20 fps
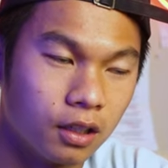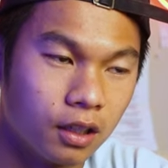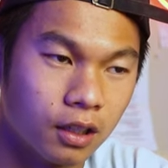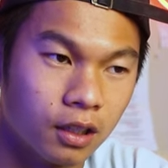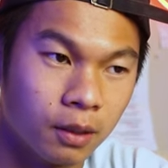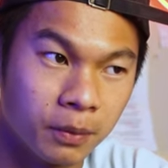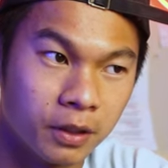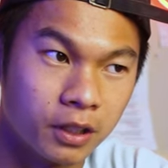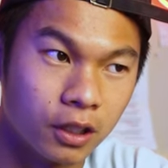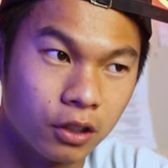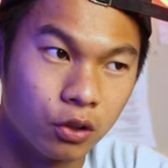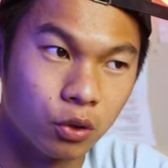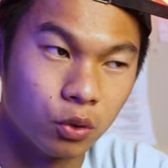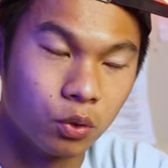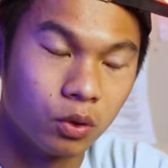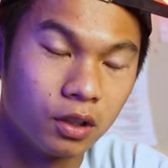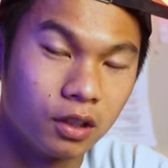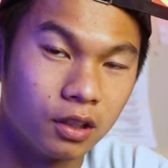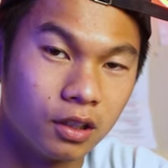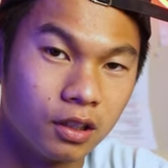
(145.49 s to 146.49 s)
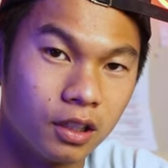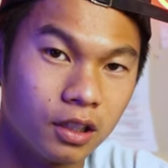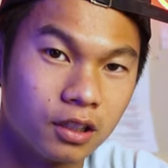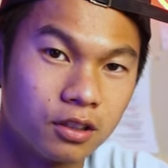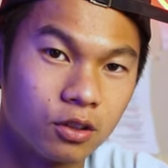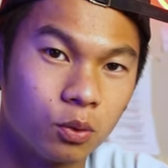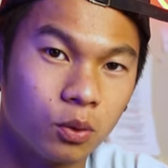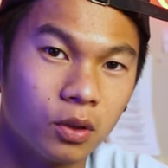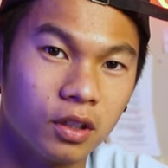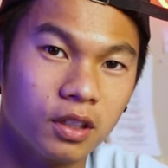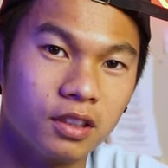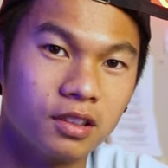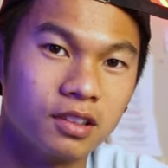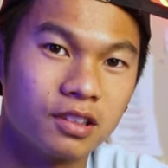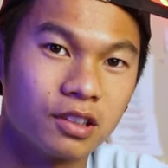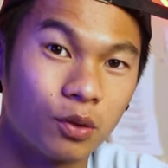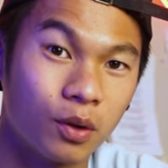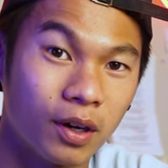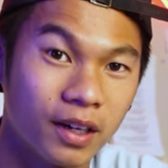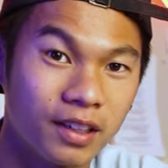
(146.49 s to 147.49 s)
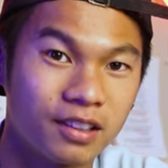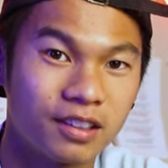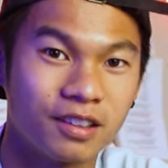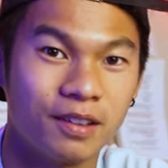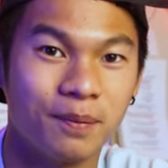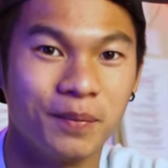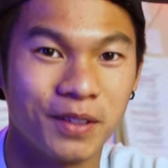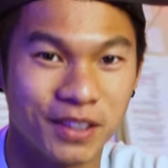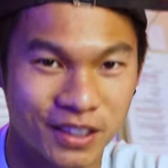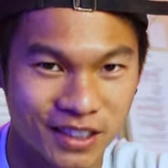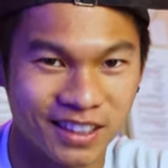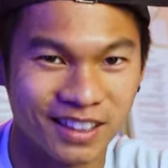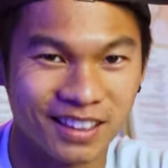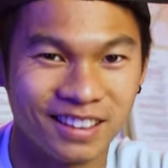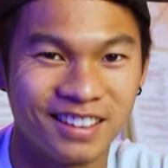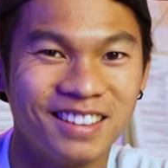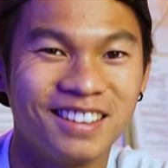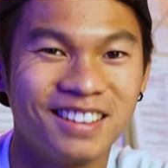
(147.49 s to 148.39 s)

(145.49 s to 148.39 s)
And let me tell you, this was quite the mission.